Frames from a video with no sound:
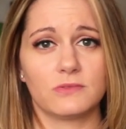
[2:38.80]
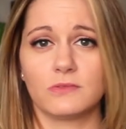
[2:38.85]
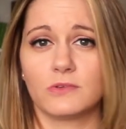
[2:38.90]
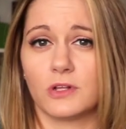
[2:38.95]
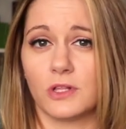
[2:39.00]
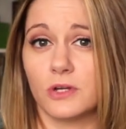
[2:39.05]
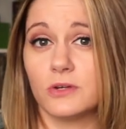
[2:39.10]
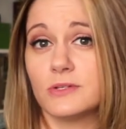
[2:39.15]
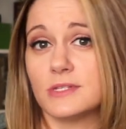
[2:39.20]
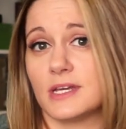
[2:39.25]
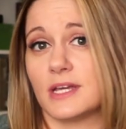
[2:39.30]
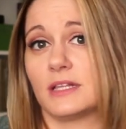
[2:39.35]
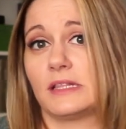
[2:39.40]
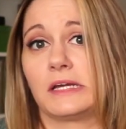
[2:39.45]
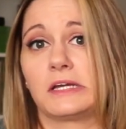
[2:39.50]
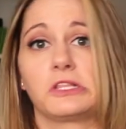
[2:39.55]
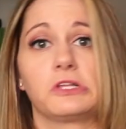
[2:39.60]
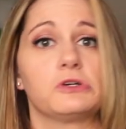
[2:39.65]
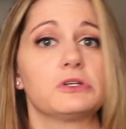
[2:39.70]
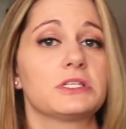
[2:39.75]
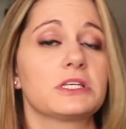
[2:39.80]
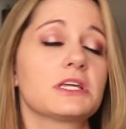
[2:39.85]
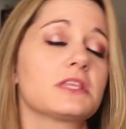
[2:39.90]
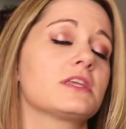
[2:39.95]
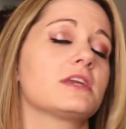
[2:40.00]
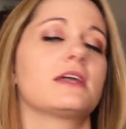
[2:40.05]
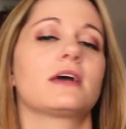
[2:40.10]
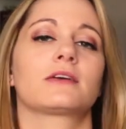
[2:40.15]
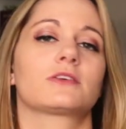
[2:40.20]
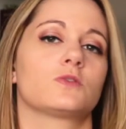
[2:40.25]
to closing, like closing in
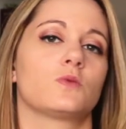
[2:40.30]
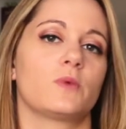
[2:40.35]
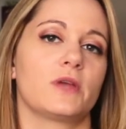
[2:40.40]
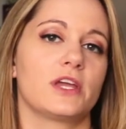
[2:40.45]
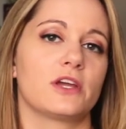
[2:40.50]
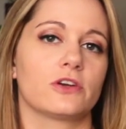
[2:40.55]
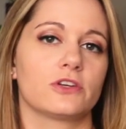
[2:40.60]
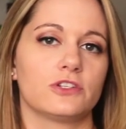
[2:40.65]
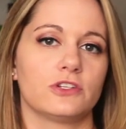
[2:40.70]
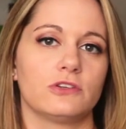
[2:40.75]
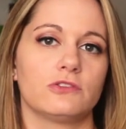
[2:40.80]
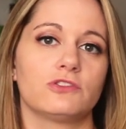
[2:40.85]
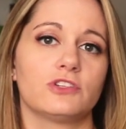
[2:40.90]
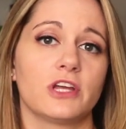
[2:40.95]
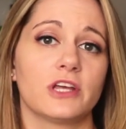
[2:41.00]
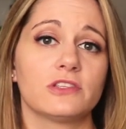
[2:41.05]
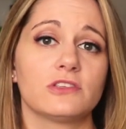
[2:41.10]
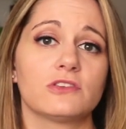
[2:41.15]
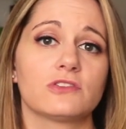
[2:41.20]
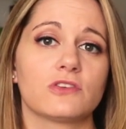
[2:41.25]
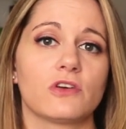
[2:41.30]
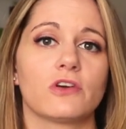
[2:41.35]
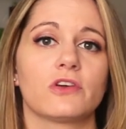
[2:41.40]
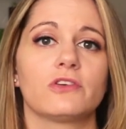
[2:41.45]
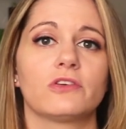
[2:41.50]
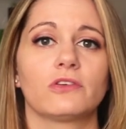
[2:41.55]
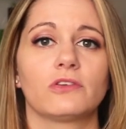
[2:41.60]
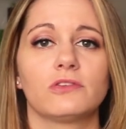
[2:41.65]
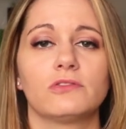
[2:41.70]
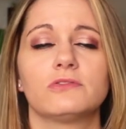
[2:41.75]
the next week or two, chances are
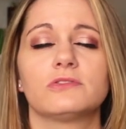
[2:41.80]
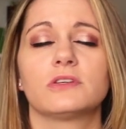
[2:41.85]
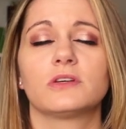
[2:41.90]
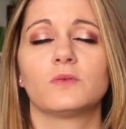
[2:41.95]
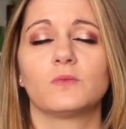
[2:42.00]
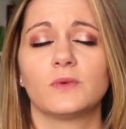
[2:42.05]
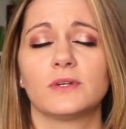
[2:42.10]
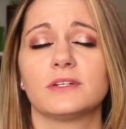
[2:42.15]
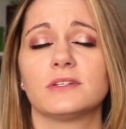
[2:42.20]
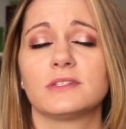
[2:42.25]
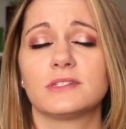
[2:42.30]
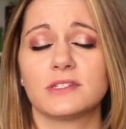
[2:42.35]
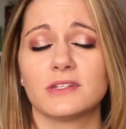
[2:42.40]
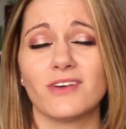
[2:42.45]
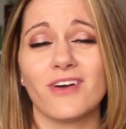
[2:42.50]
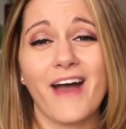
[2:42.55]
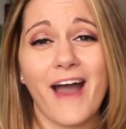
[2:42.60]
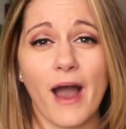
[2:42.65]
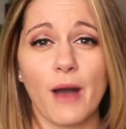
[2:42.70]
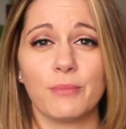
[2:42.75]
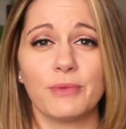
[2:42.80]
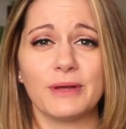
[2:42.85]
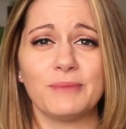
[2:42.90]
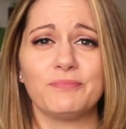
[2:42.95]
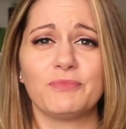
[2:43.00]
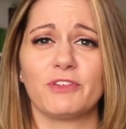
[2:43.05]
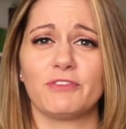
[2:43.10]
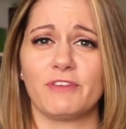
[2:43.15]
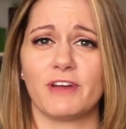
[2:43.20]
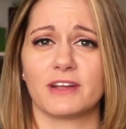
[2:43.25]
your closing will still
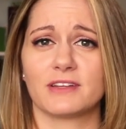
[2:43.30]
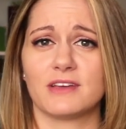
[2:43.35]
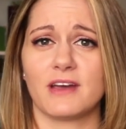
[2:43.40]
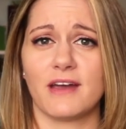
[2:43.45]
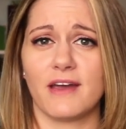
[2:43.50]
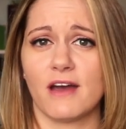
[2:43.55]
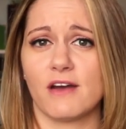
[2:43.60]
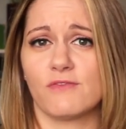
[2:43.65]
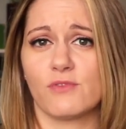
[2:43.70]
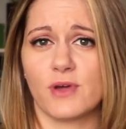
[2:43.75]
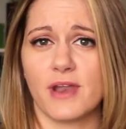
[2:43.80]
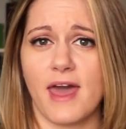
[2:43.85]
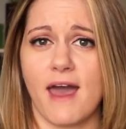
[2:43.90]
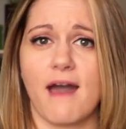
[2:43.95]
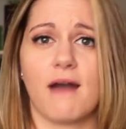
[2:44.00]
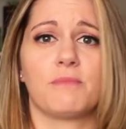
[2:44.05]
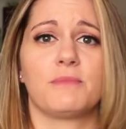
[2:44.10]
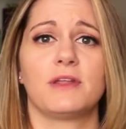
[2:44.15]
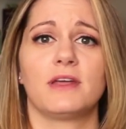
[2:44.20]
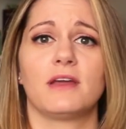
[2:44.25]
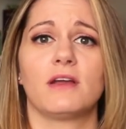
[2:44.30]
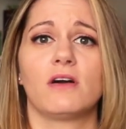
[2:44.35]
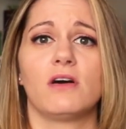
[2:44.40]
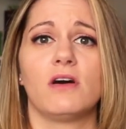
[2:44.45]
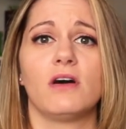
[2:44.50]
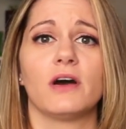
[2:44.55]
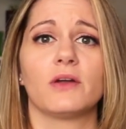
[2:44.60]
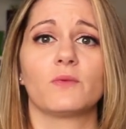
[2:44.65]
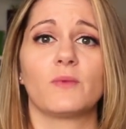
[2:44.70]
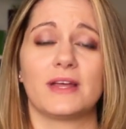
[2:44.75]
happen. In fact, I have one happening
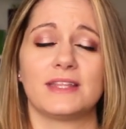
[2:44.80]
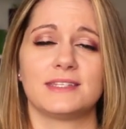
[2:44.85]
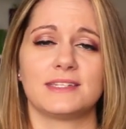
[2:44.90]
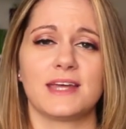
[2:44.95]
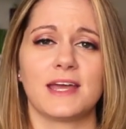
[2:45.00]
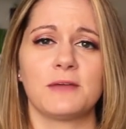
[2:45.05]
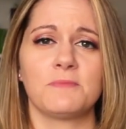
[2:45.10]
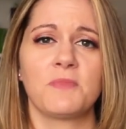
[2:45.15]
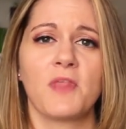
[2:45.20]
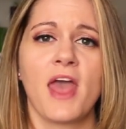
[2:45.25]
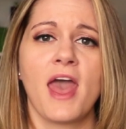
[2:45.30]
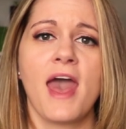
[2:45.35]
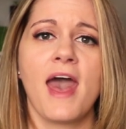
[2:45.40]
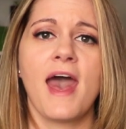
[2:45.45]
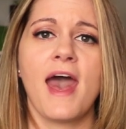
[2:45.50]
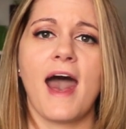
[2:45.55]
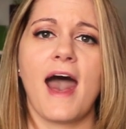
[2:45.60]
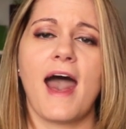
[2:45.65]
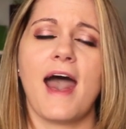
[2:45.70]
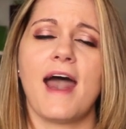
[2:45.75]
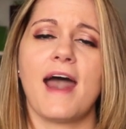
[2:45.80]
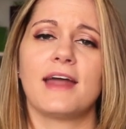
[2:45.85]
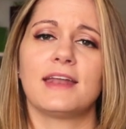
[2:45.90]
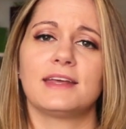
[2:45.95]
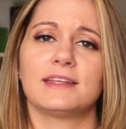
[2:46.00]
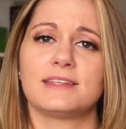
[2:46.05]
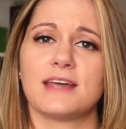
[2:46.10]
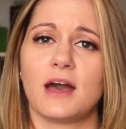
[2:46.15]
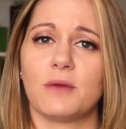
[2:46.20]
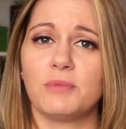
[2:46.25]
on Wednesday, and
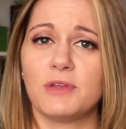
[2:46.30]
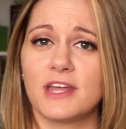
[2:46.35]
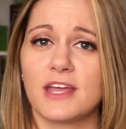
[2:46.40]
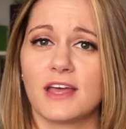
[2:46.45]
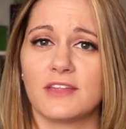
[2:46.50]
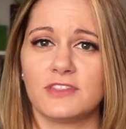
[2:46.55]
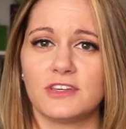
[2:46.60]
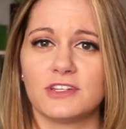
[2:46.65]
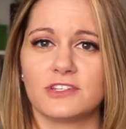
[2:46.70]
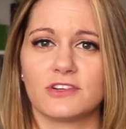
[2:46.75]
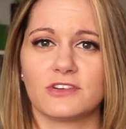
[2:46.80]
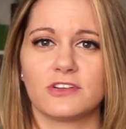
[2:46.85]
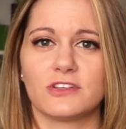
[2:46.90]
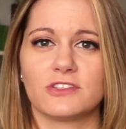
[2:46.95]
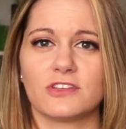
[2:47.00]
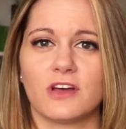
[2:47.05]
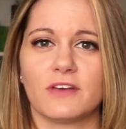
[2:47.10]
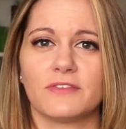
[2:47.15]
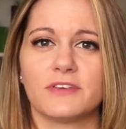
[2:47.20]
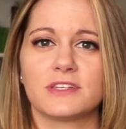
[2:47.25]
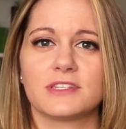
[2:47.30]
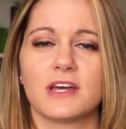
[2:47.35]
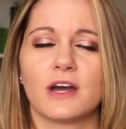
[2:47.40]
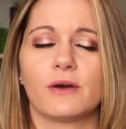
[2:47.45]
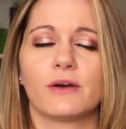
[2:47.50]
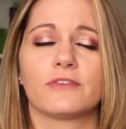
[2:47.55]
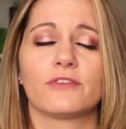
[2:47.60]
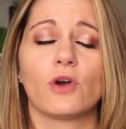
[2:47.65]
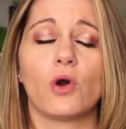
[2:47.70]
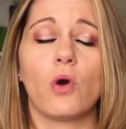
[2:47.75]
it's happening at the attorney's office.
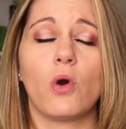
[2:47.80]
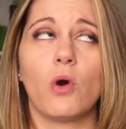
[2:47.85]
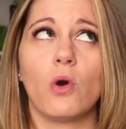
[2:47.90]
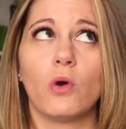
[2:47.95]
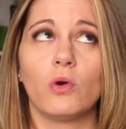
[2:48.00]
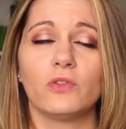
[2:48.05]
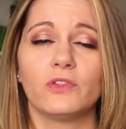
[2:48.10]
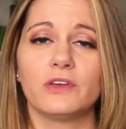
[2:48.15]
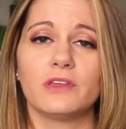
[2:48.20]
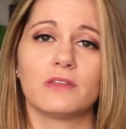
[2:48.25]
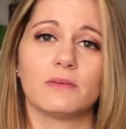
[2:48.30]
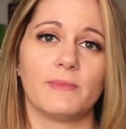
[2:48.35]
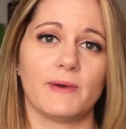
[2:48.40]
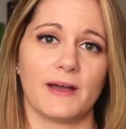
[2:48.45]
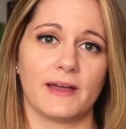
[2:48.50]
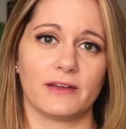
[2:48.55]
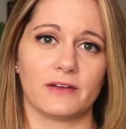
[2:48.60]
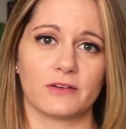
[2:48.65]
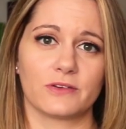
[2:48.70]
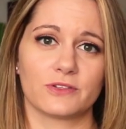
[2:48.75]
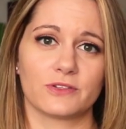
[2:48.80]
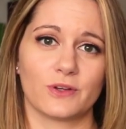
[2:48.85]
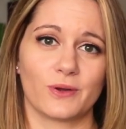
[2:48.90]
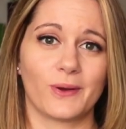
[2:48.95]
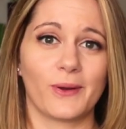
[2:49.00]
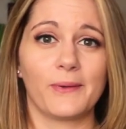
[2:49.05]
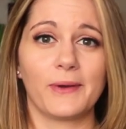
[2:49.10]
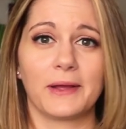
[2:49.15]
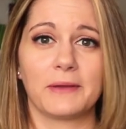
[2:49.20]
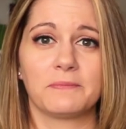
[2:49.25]
However, only the buyers are
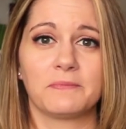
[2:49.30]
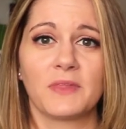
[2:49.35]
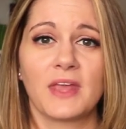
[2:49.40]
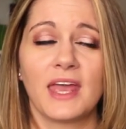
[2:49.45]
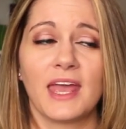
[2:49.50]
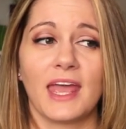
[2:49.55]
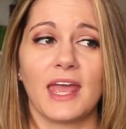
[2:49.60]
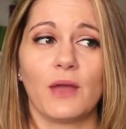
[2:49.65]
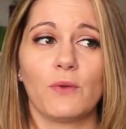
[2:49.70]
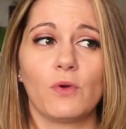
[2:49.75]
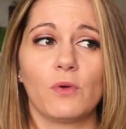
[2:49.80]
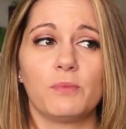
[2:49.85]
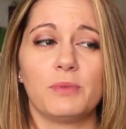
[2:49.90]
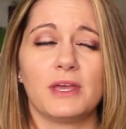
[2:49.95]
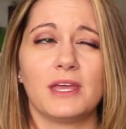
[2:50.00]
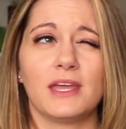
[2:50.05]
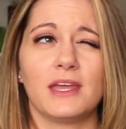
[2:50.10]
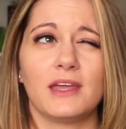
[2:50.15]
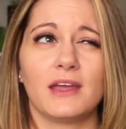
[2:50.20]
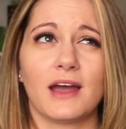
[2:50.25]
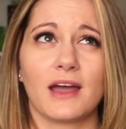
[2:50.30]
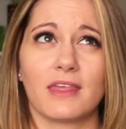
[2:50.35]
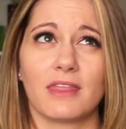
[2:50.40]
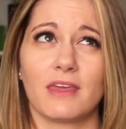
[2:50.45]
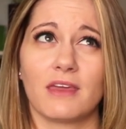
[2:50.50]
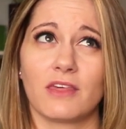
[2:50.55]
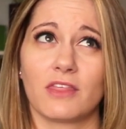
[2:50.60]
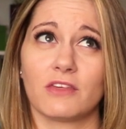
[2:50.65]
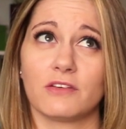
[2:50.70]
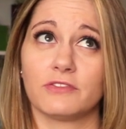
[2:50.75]
going. It will be, I
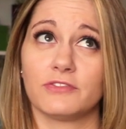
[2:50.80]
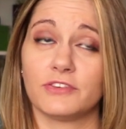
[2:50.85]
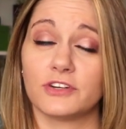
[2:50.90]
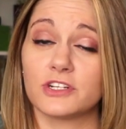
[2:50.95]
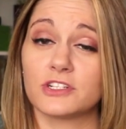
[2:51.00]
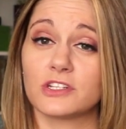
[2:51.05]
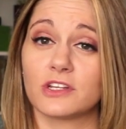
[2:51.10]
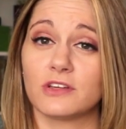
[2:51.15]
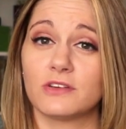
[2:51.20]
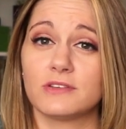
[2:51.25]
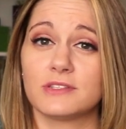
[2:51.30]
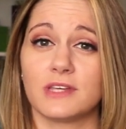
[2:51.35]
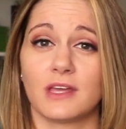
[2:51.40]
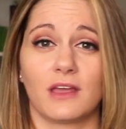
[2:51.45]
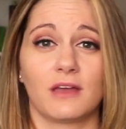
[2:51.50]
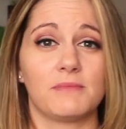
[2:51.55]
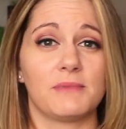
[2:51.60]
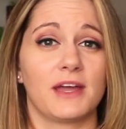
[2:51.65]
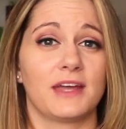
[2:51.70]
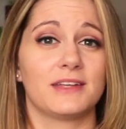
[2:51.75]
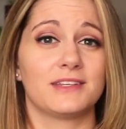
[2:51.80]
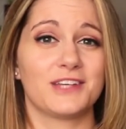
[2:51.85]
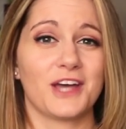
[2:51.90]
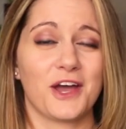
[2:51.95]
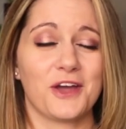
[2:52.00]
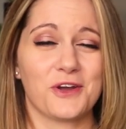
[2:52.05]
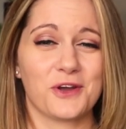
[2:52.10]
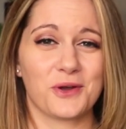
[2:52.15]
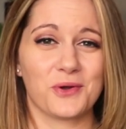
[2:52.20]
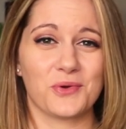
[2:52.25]
think, the first closing in my
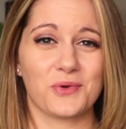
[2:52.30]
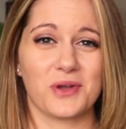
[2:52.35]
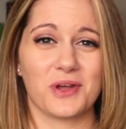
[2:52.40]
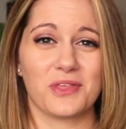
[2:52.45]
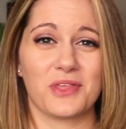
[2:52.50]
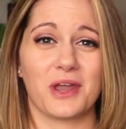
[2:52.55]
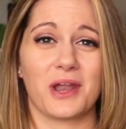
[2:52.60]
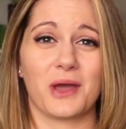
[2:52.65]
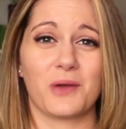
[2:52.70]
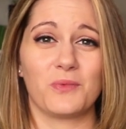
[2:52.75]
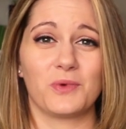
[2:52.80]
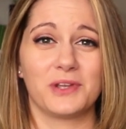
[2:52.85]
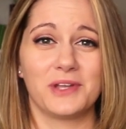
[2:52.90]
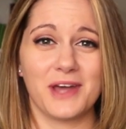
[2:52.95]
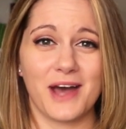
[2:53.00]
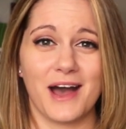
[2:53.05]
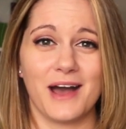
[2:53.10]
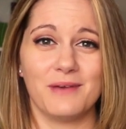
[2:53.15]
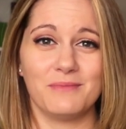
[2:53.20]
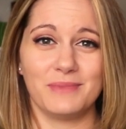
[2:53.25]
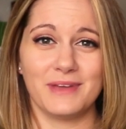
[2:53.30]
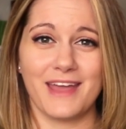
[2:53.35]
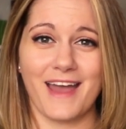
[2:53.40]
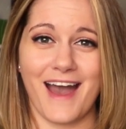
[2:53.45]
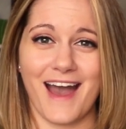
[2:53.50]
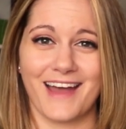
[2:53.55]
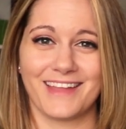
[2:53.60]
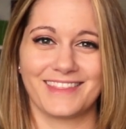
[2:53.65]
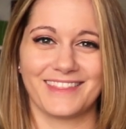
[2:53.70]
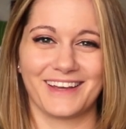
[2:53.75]
entire career that I will not be
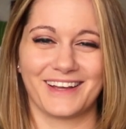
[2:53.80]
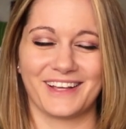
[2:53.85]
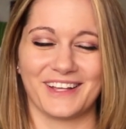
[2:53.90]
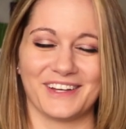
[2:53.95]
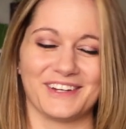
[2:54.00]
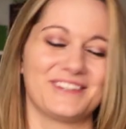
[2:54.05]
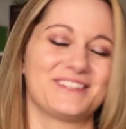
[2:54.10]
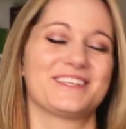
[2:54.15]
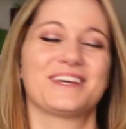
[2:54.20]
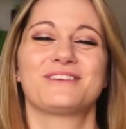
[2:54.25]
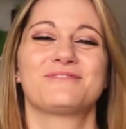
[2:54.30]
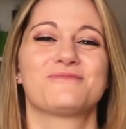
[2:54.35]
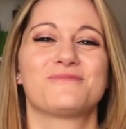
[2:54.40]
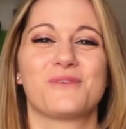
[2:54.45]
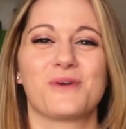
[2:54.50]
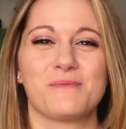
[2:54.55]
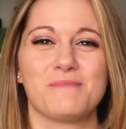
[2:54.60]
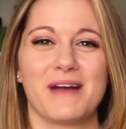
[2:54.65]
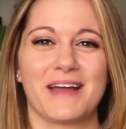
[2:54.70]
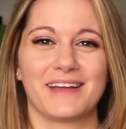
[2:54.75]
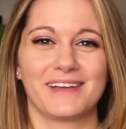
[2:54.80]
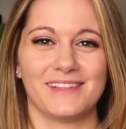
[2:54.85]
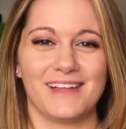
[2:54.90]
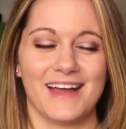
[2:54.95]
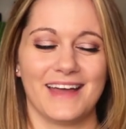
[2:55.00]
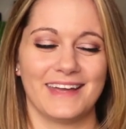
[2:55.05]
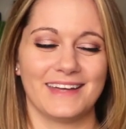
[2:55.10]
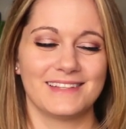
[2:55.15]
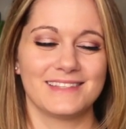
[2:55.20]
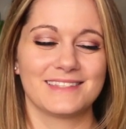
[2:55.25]
at the closing for my
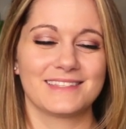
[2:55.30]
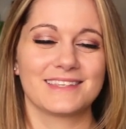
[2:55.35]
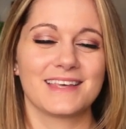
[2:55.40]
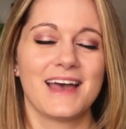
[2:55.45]
client.